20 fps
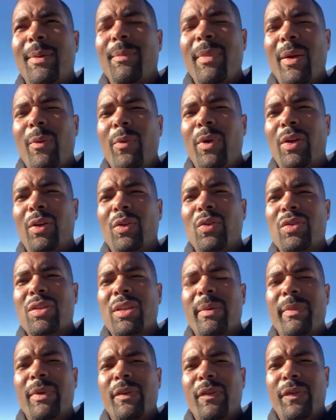maybe we could do
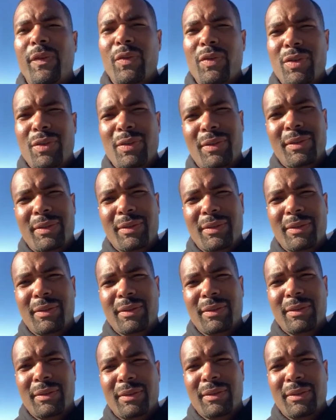something in the future.
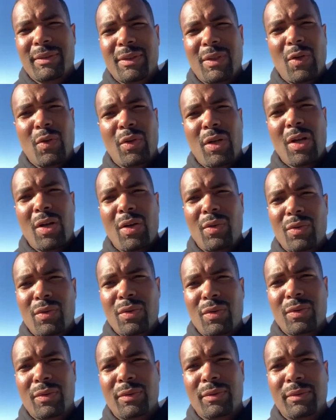Who knows?
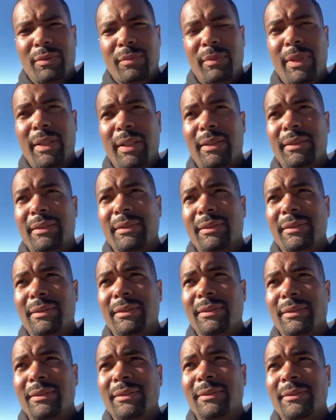But
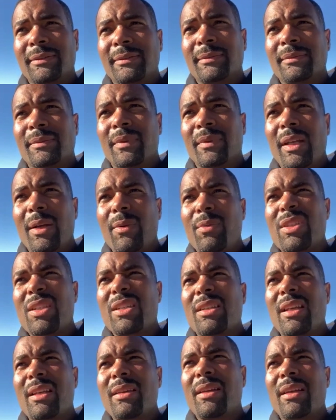it was
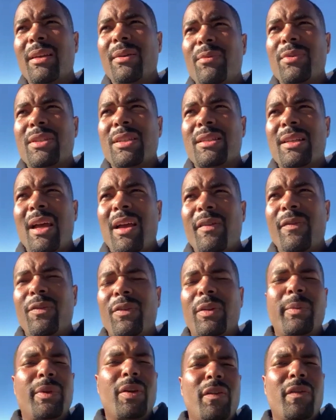just, it, it was just time for
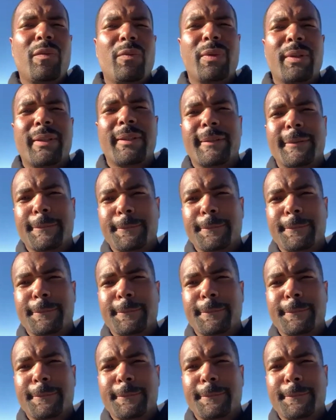it to be over with.